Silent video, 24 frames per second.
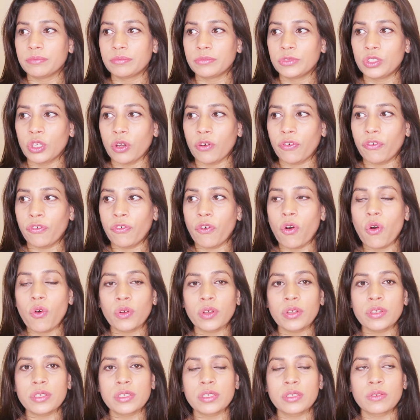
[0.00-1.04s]
your
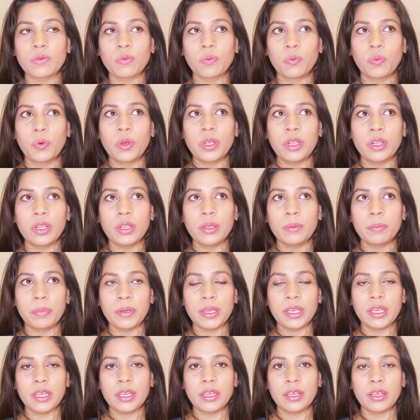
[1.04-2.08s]
focus will
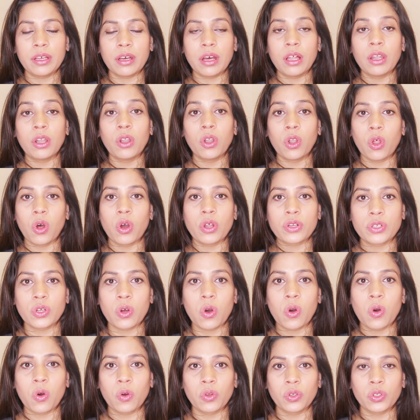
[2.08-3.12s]
be a lot
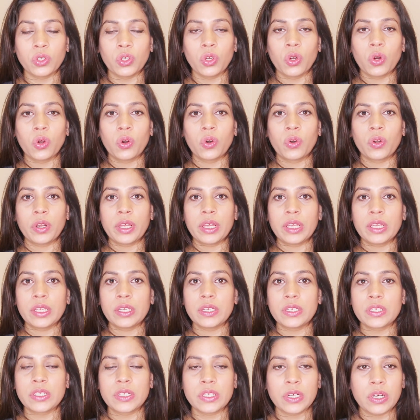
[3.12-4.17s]
on your
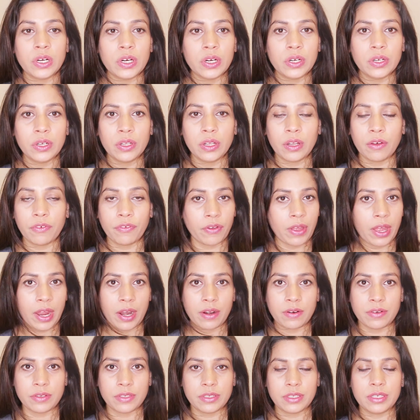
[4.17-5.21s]
internal
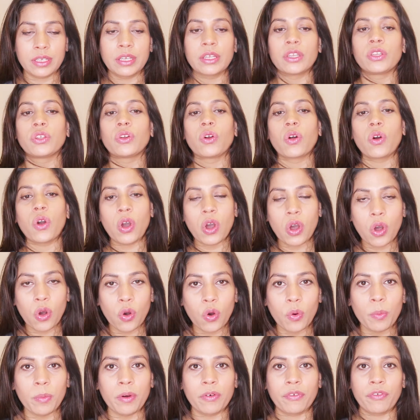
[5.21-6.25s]
affairs, in your
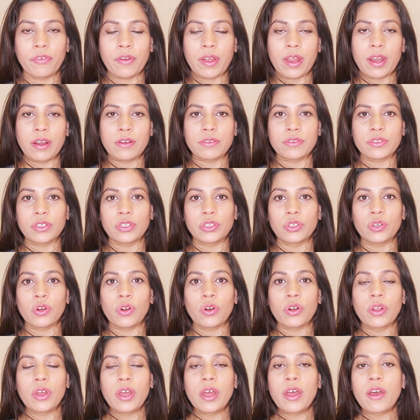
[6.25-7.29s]
home affairs, in
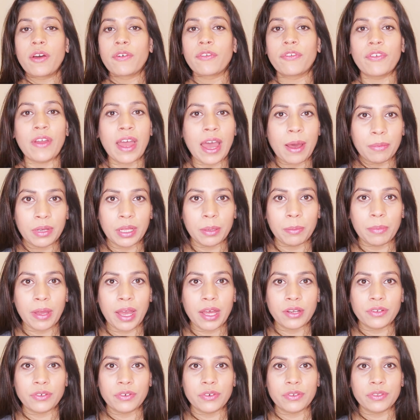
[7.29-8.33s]
your family
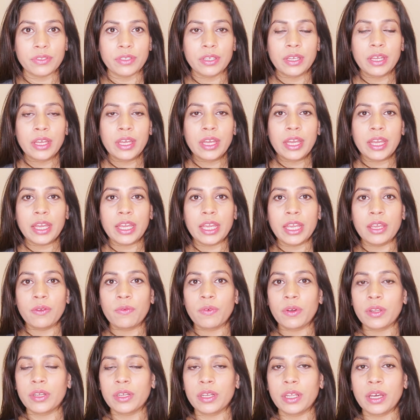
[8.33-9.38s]
matters,
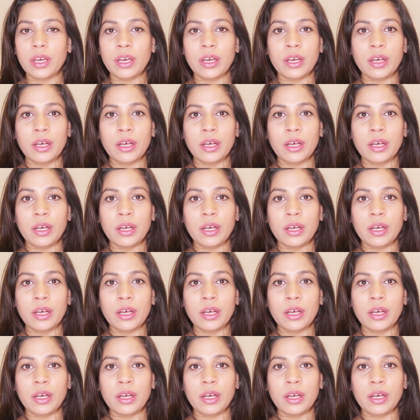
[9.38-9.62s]
even